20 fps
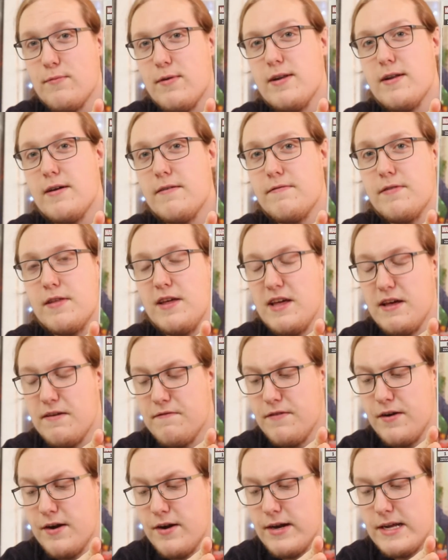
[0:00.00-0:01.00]
one of the
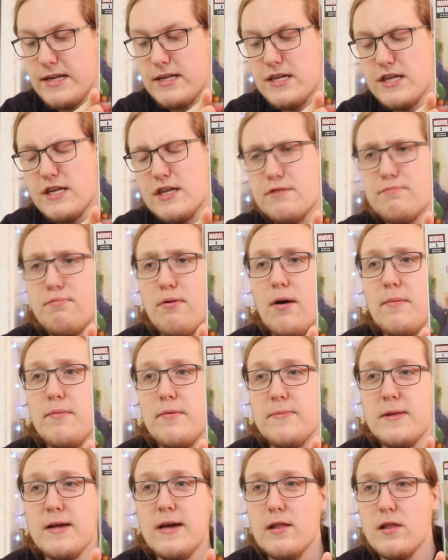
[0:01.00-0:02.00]
variants. This is
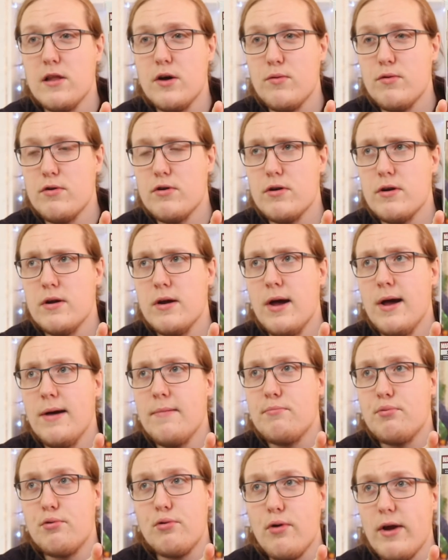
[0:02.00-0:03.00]
probably a lower
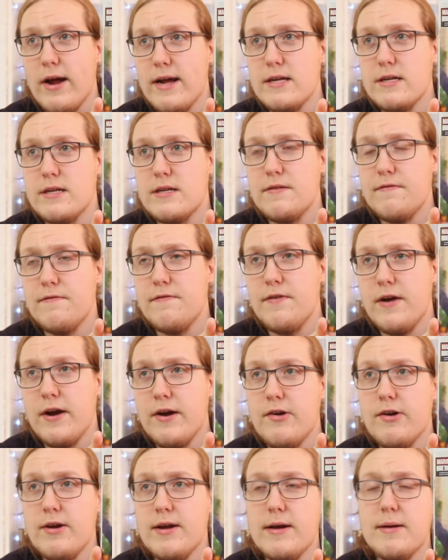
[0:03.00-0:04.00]
priced
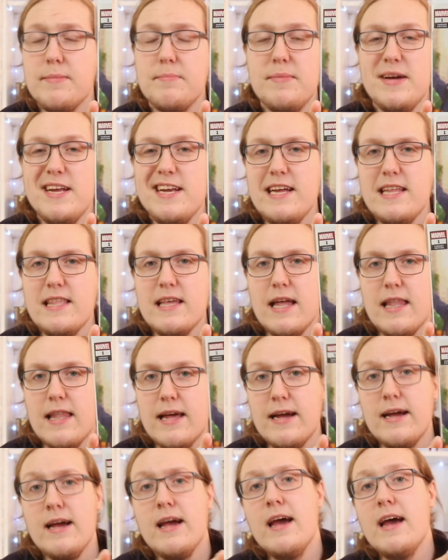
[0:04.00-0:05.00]
variant, meaning that
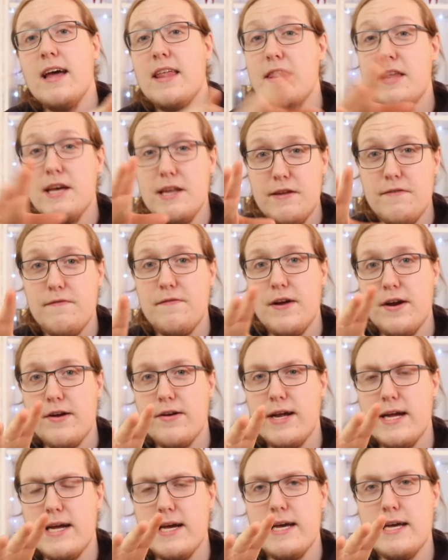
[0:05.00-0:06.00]
like this
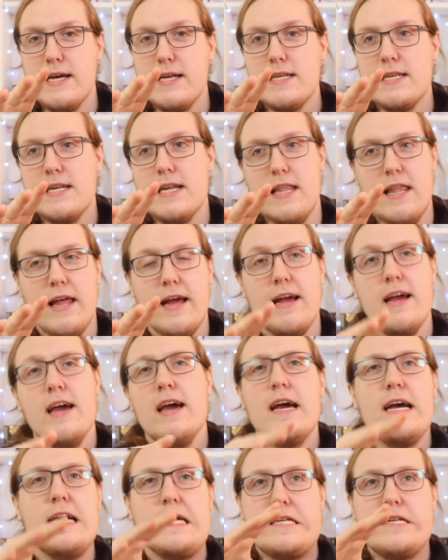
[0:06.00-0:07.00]
variant isn't like,
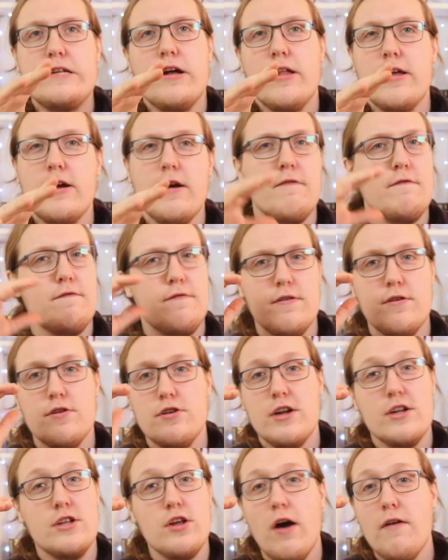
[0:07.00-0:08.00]
it's not like
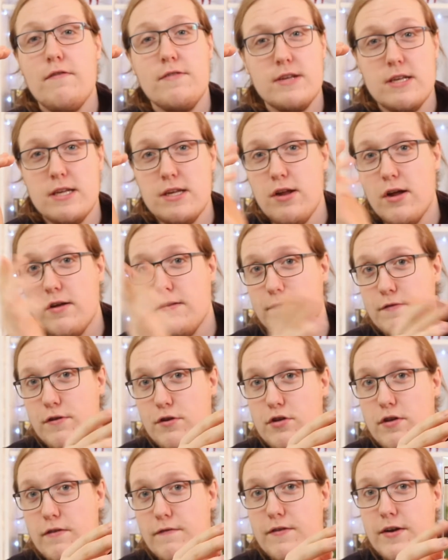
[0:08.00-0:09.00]
it's obviously not a
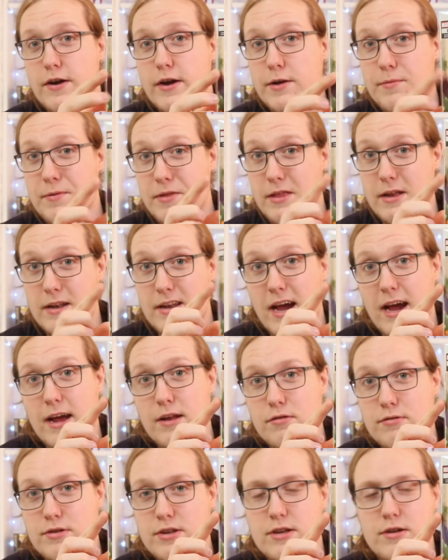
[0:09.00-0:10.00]
Virgin variant with the
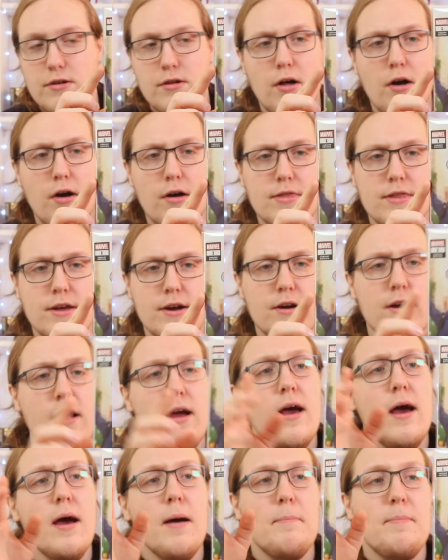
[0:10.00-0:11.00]
title still on there,
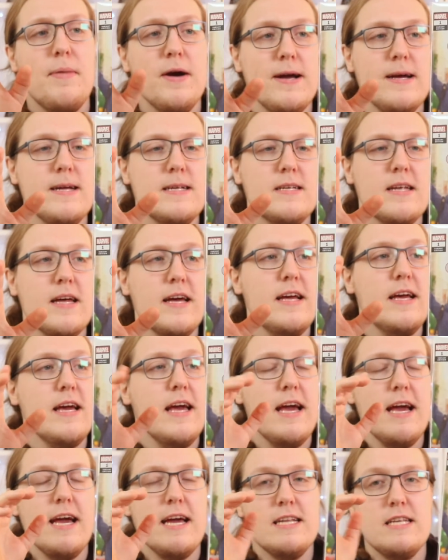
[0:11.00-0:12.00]
but it's like,
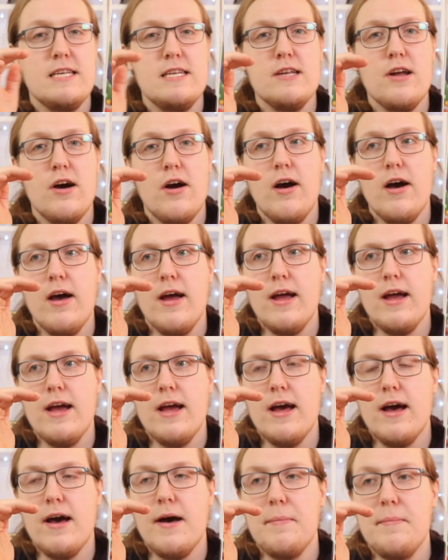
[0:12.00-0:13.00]
it's not,
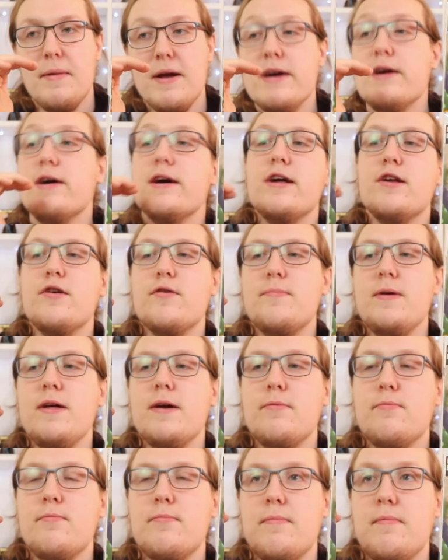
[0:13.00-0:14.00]

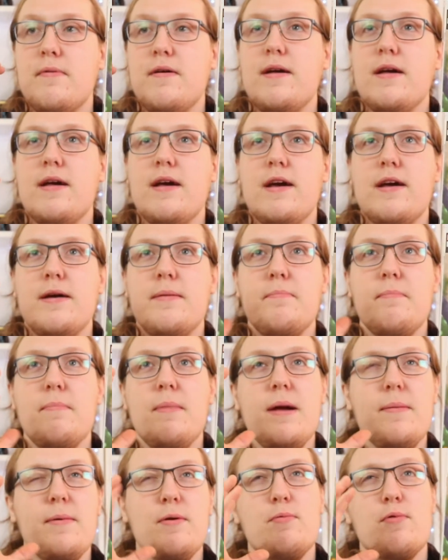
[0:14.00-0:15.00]
it
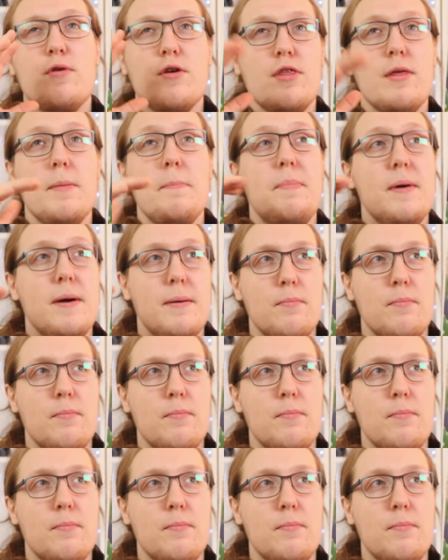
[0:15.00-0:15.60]
may be worth a bit